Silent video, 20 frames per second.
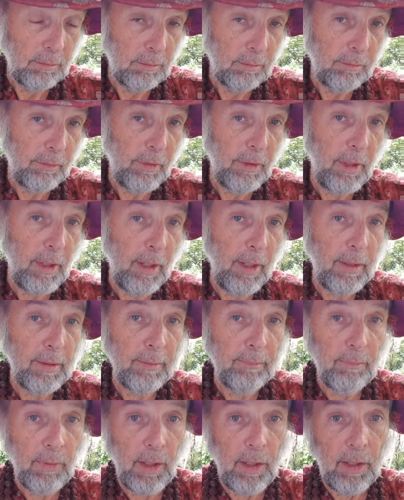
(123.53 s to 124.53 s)
the
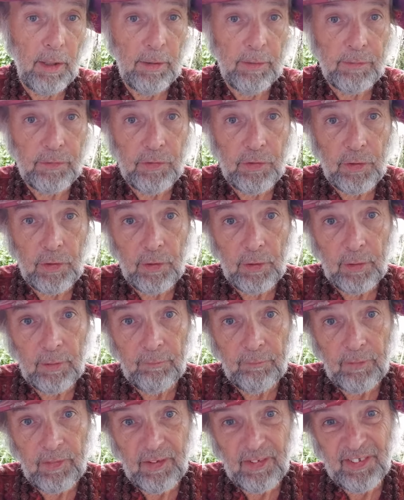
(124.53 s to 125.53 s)
etymology
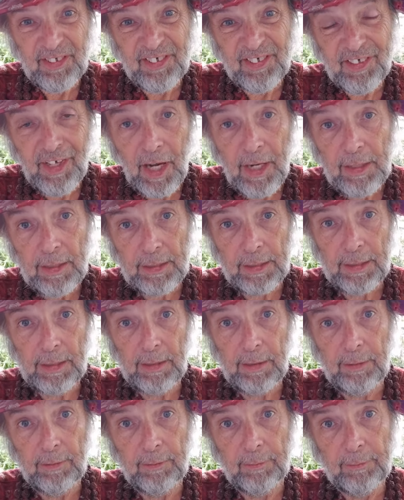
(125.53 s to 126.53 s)
of this psyche